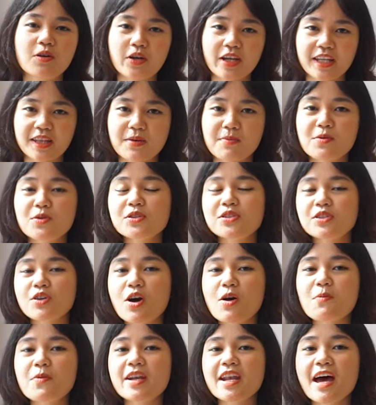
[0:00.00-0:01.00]
Okay, the most
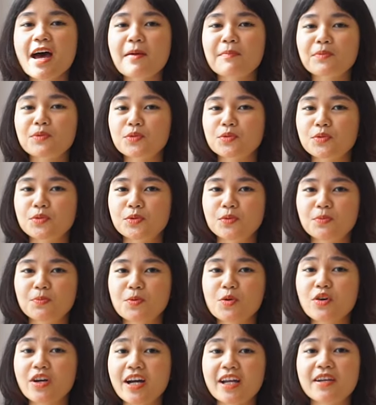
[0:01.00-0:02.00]
common app to
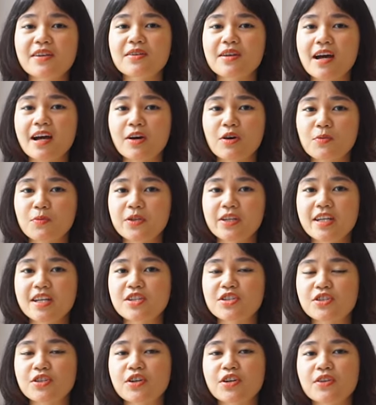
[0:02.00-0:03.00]
book an
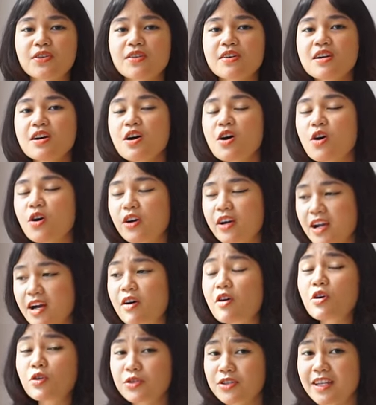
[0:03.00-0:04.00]
accommodation or a
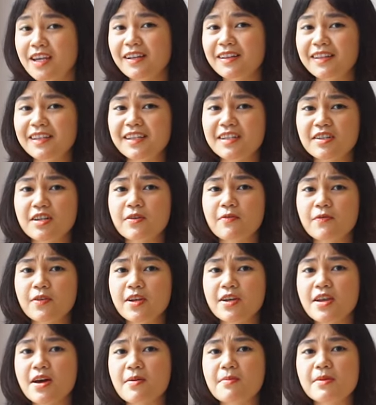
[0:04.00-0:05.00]
hotel here in
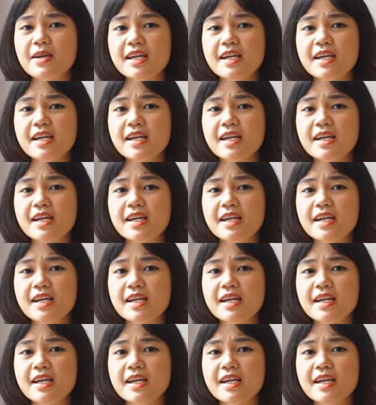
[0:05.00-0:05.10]
Vietnam